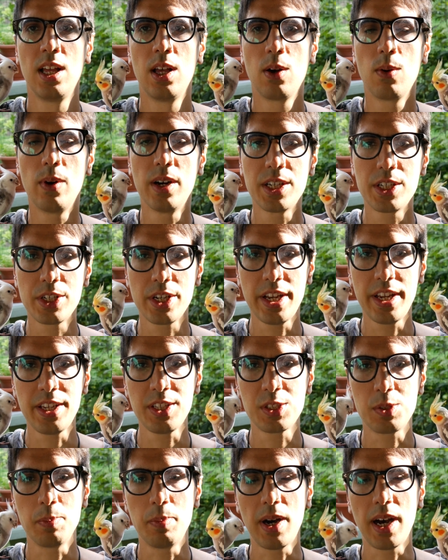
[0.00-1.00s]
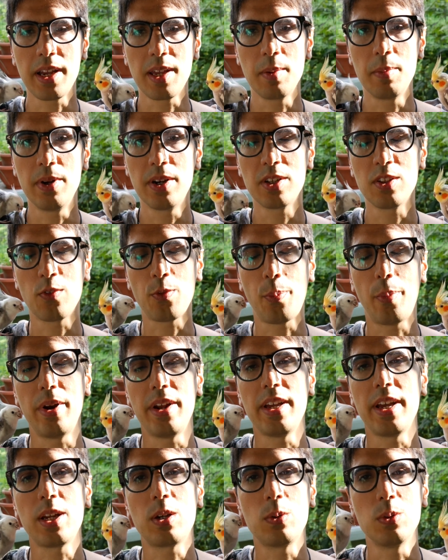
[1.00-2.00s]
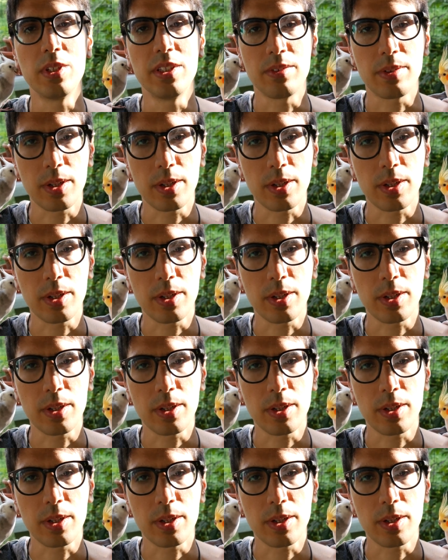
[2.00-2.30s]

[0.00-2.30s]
were chased by a bird of prey I couldn't